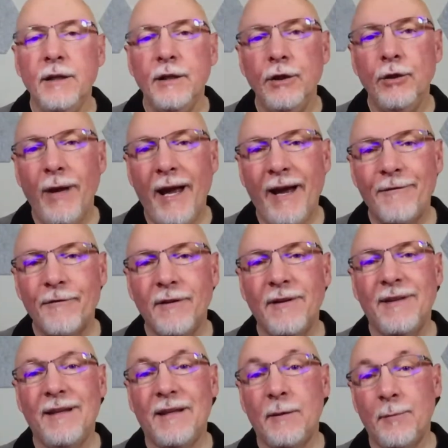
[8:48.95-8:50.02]
You have to
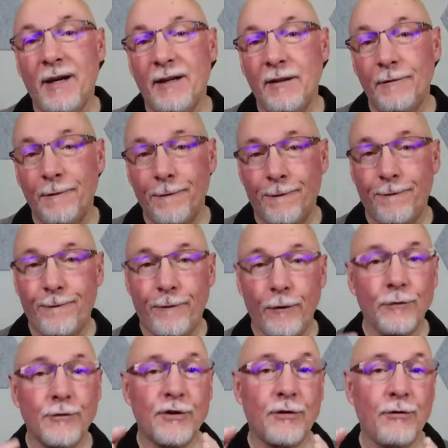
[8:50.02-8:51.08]
think about it
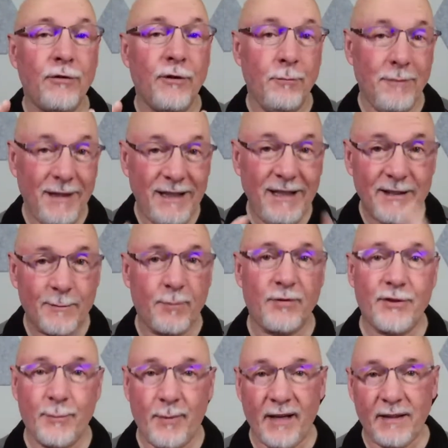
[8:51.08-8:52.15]
first through the media's
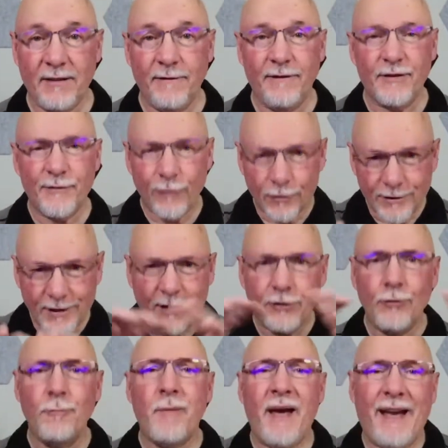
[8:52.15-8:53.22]
perspective as far as how
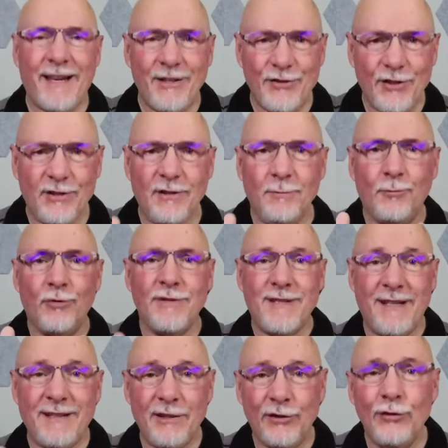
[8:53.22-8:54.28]
you package it and
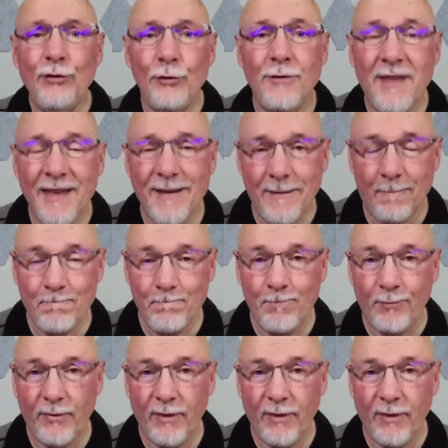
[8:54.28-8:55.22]
present it to them.